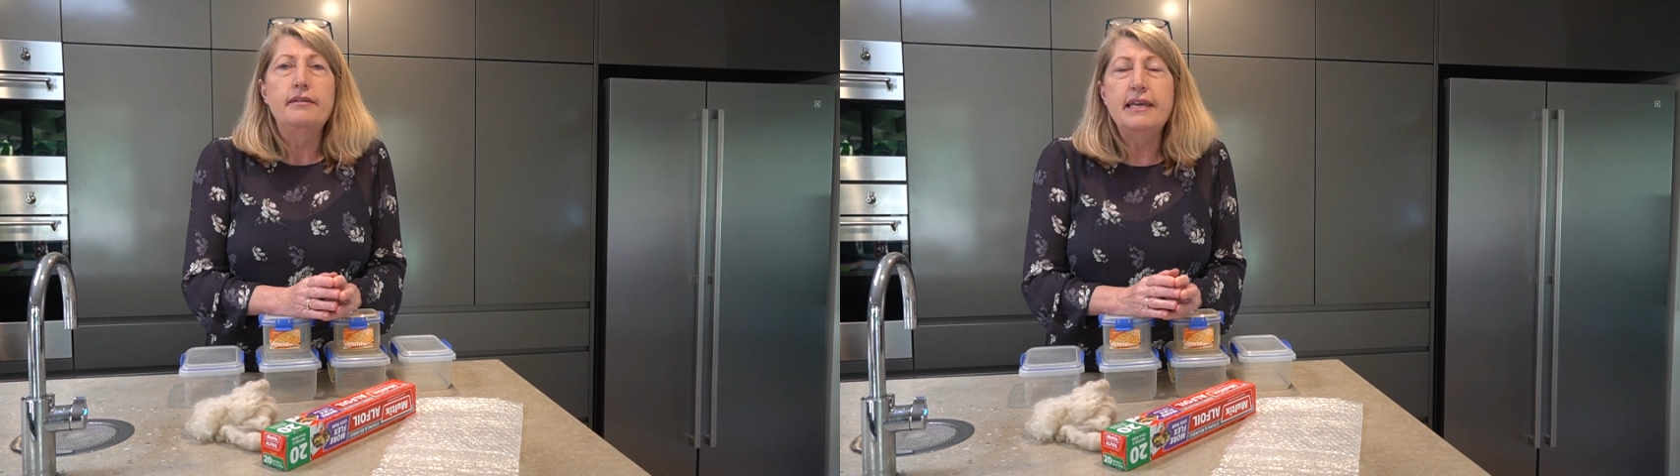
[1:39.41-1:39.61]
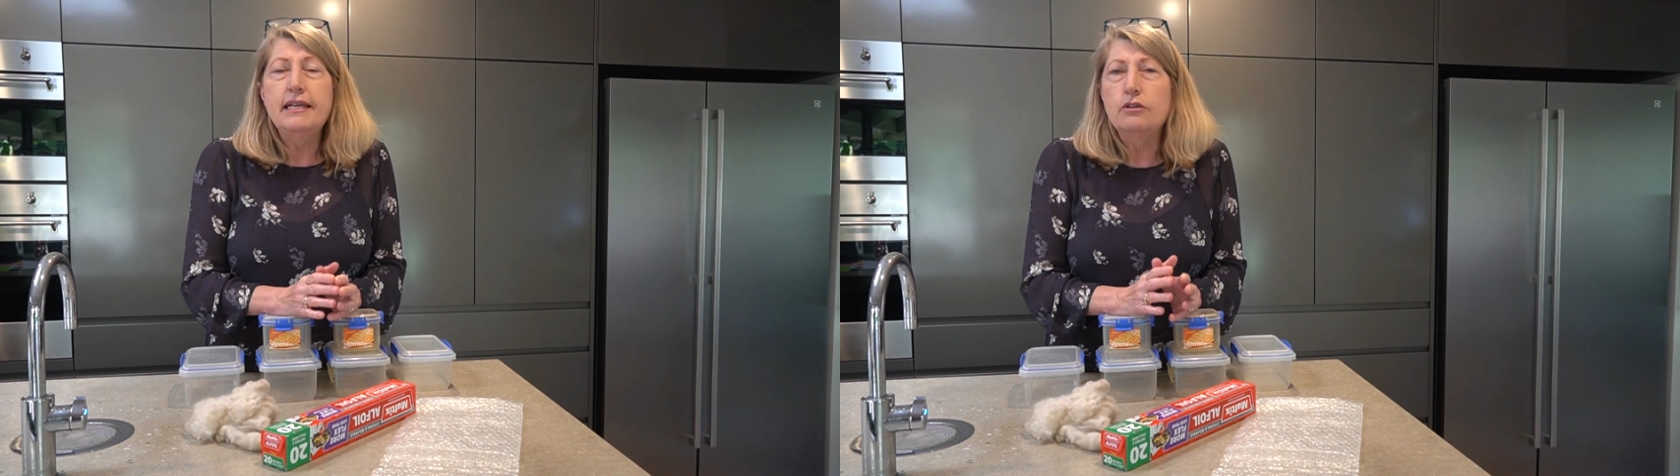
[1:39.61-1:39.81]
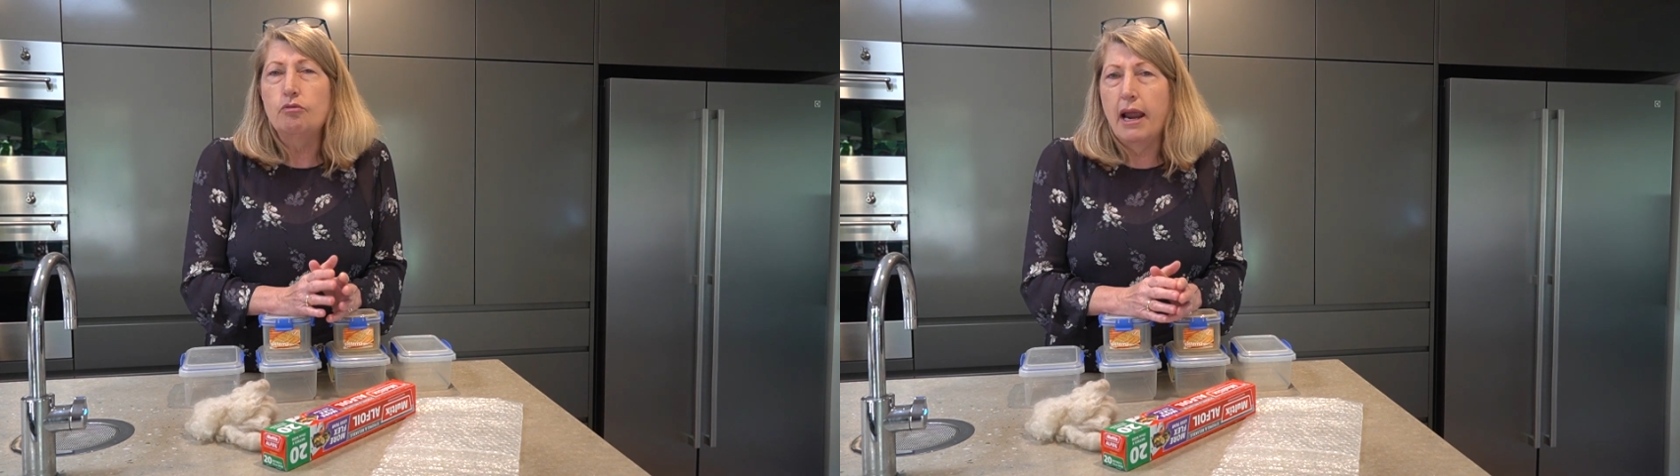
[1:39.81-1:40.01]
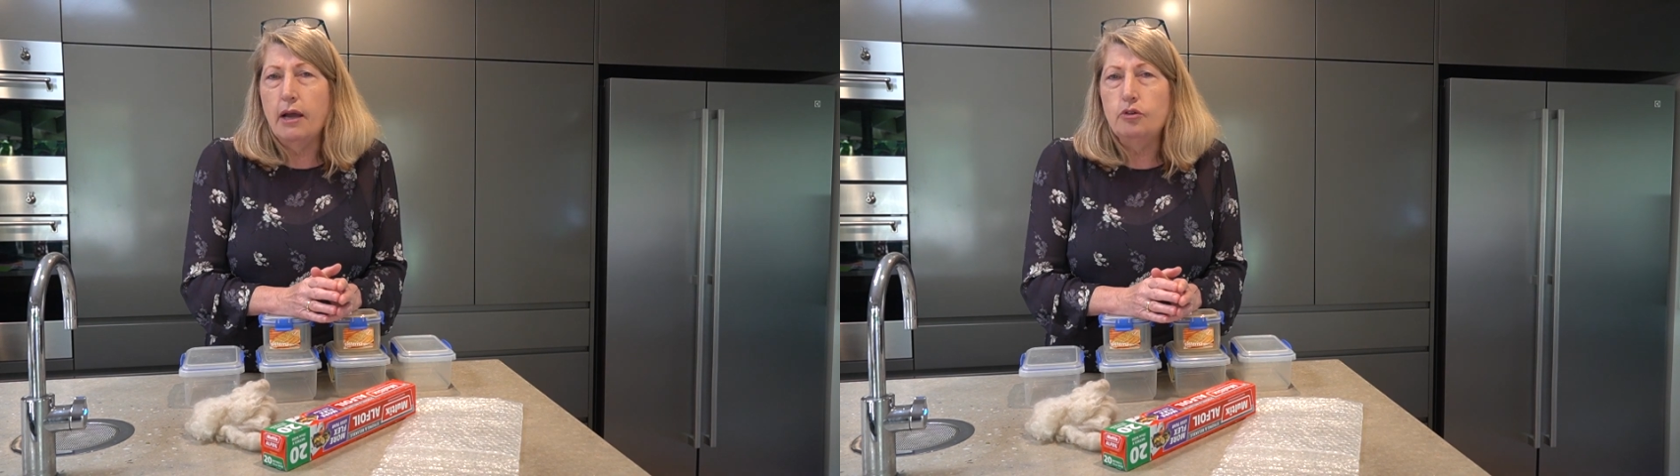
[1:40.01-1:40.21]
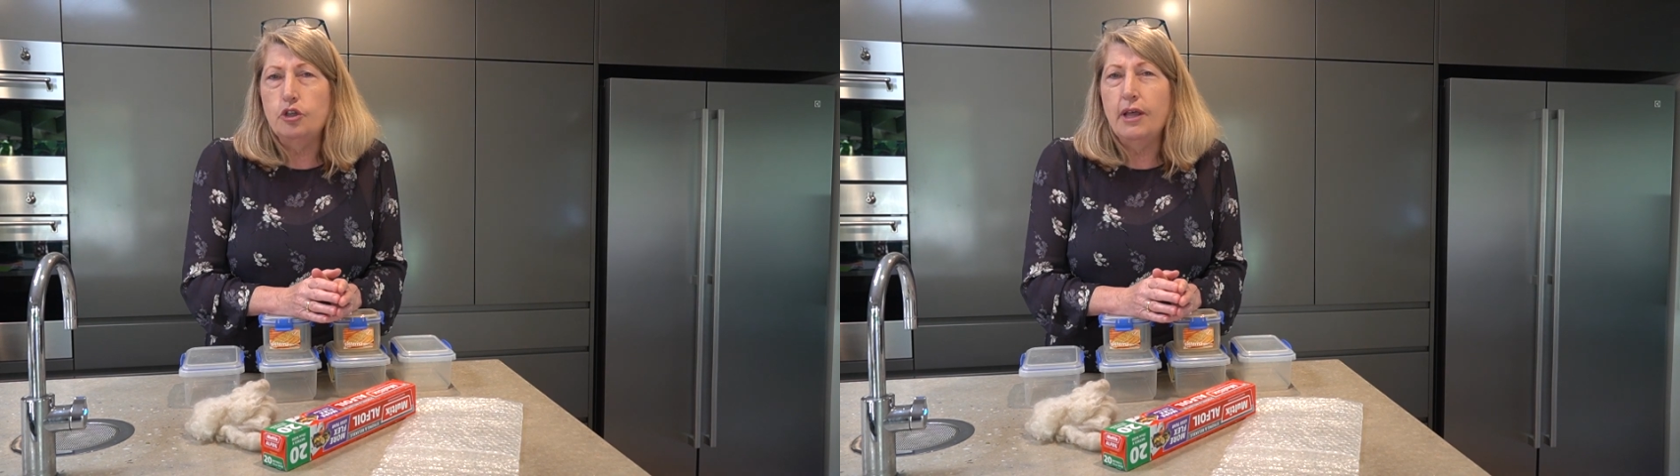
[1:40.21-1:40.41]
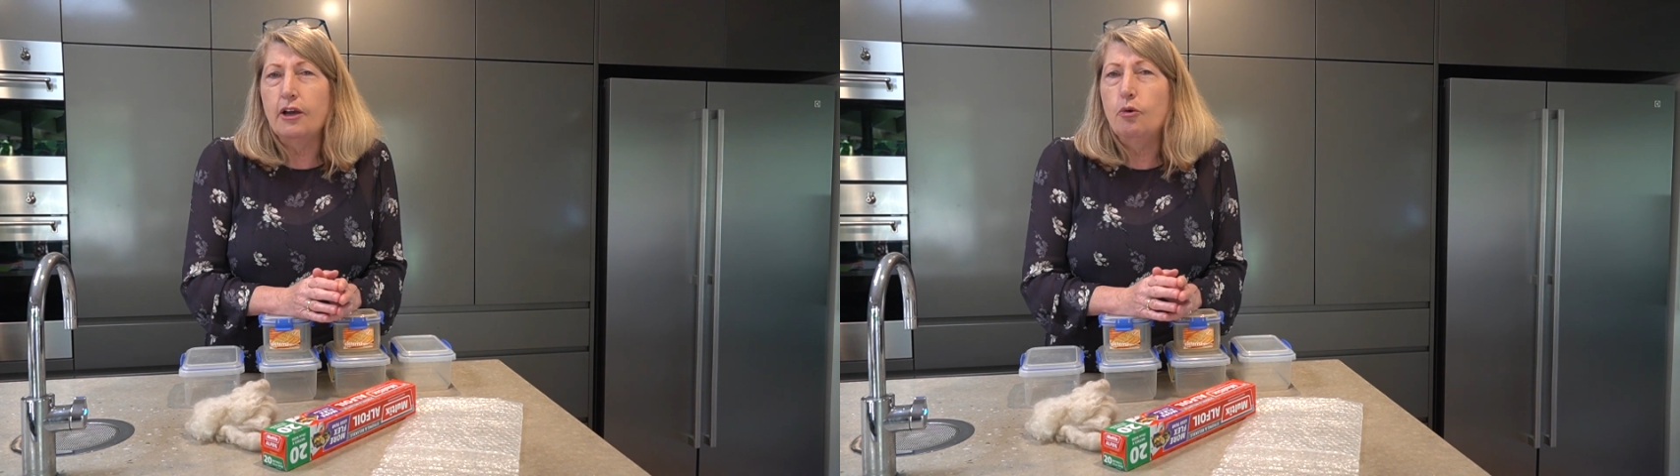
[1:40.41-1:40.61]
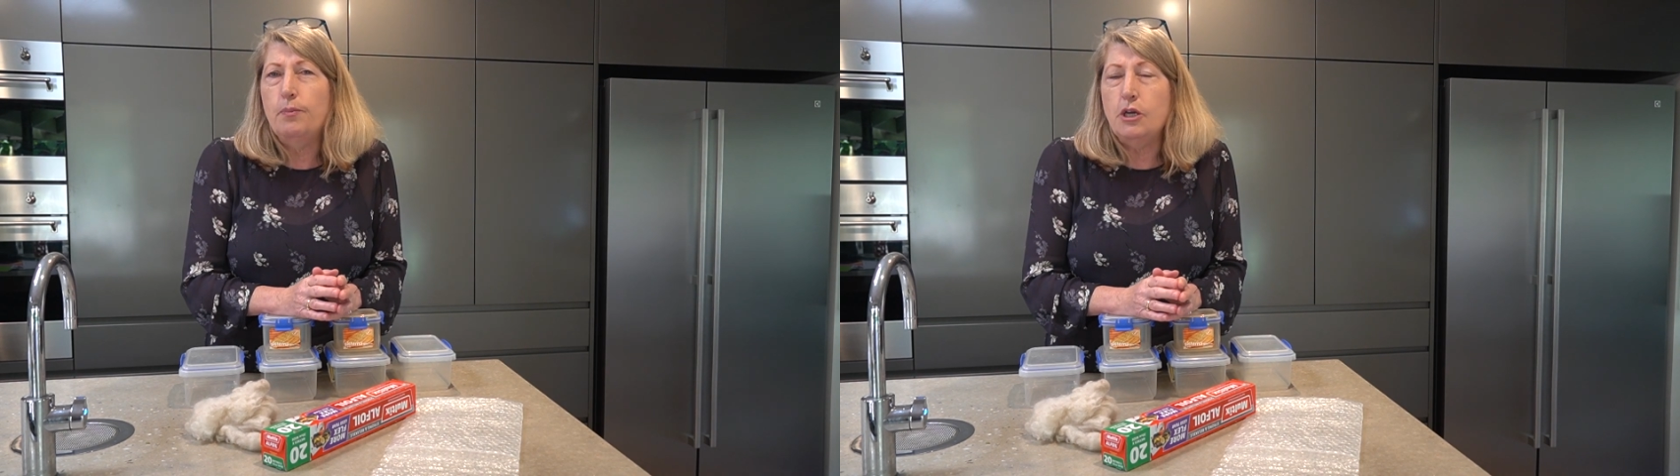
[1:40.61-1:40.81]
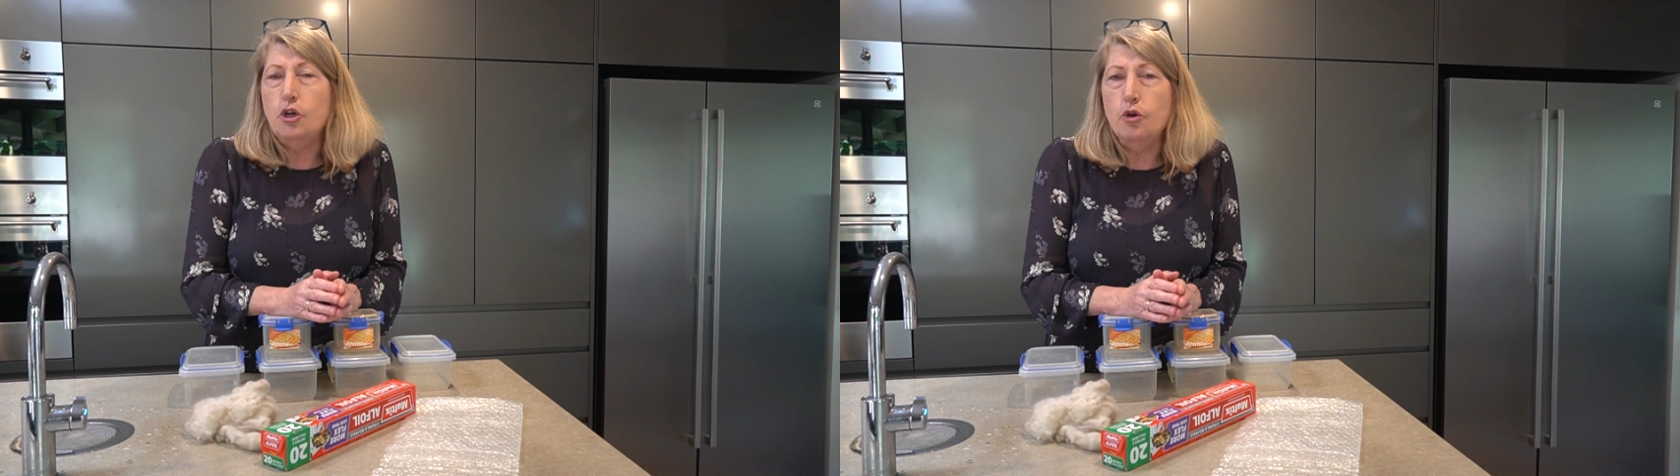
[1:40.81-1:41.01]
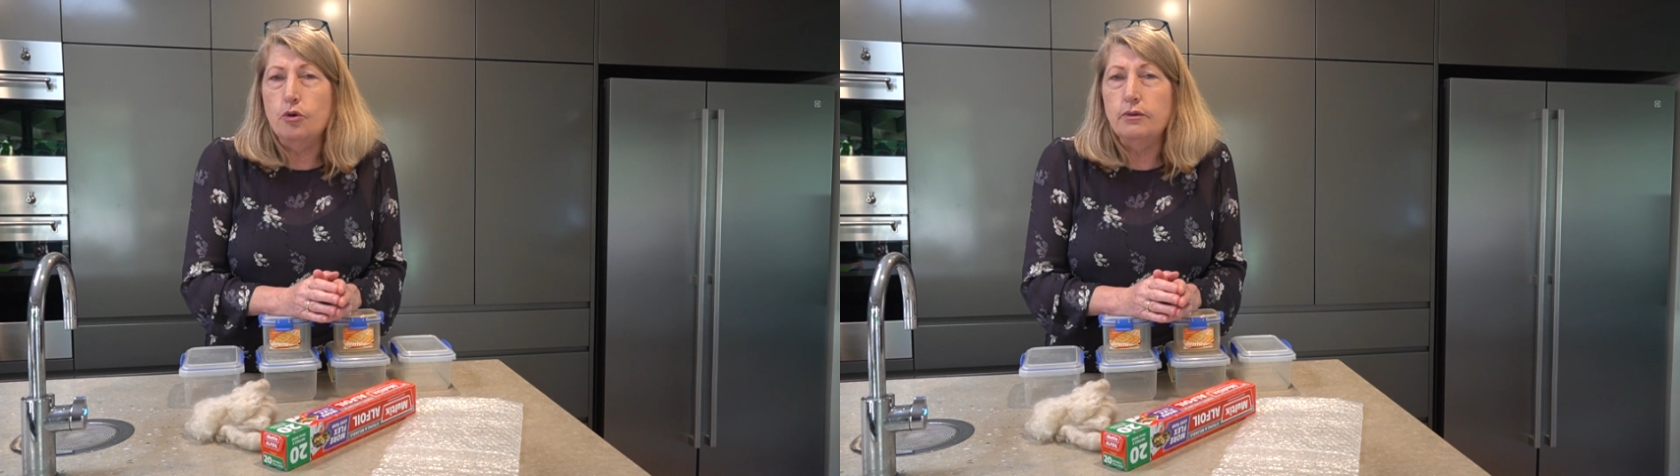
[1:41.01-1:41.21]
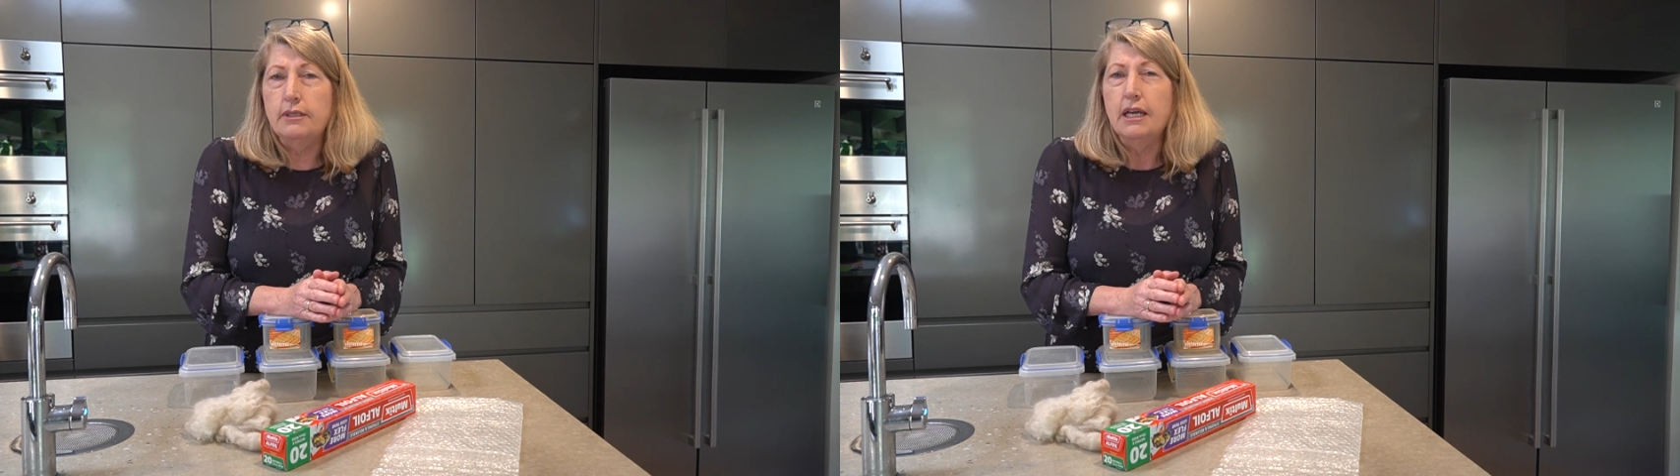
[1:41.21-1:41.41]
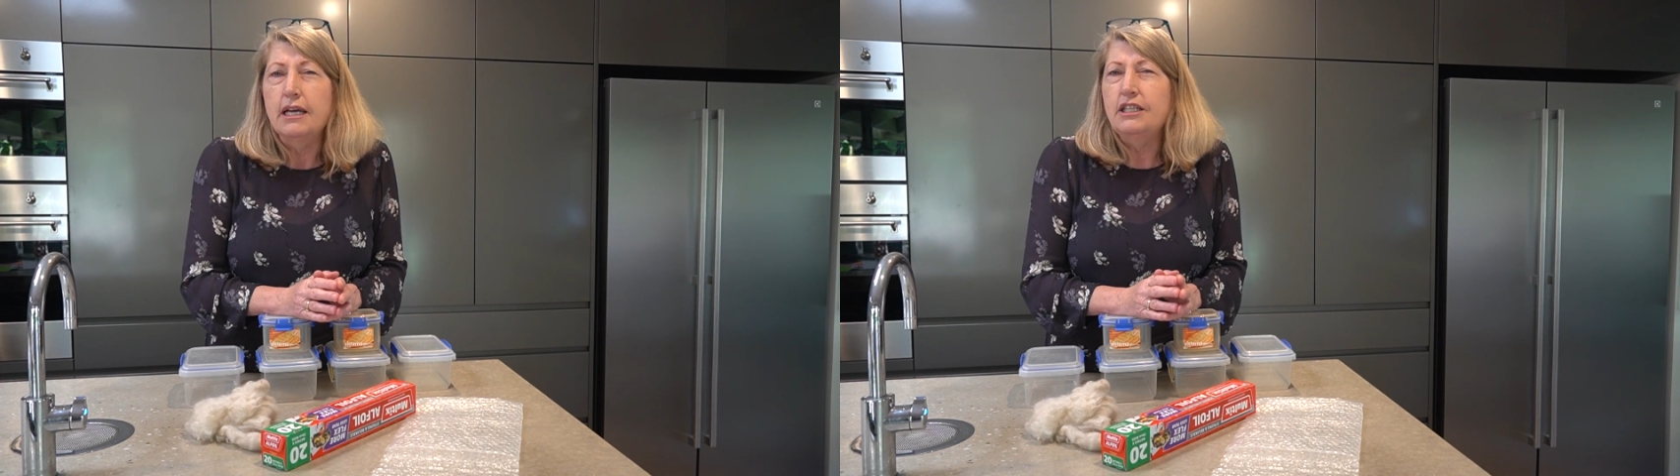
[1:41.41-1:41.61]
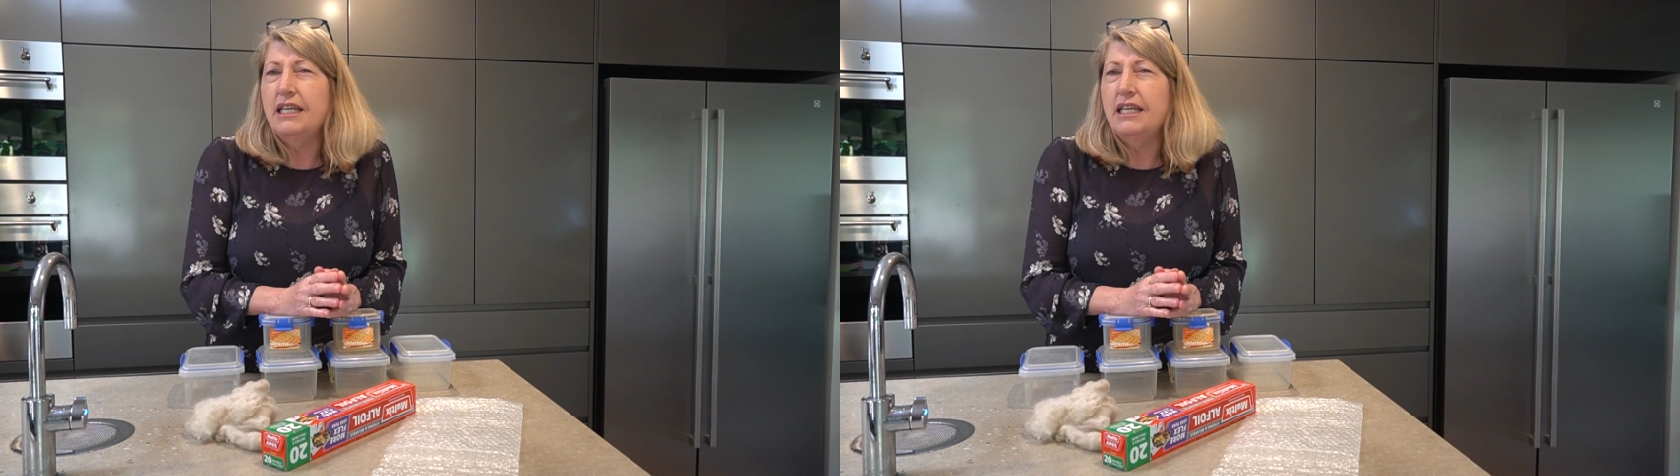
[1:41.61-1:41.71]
things around you that could be used